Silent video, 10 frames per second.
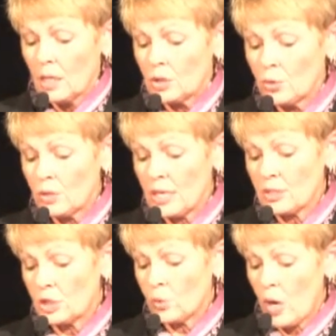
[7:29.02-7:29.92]
In
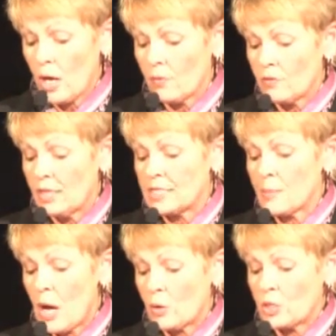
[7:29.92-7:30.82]
2012, these
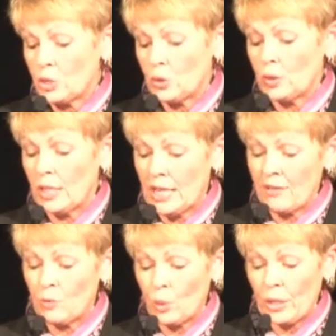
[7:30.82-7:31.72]
amounted to
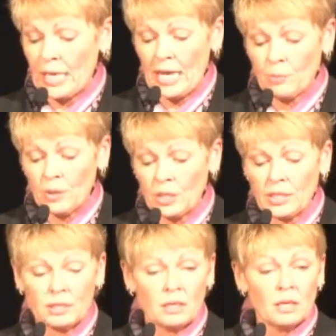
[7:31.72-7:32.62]
$11.8
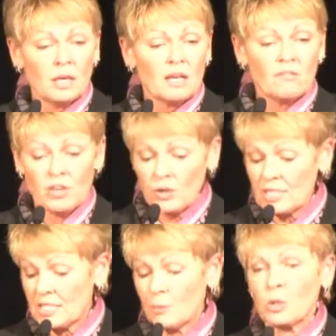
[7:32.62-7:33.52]
million,
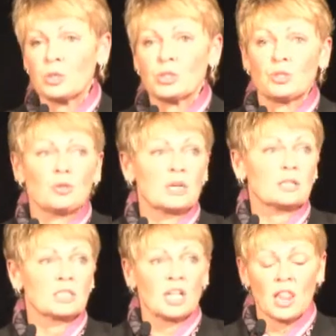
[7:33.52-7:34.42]
very similar to
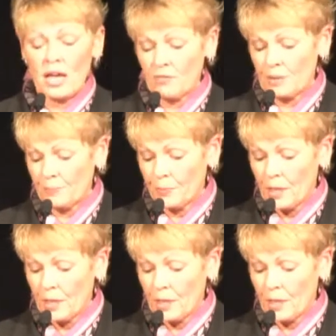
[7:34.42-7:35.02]
2011.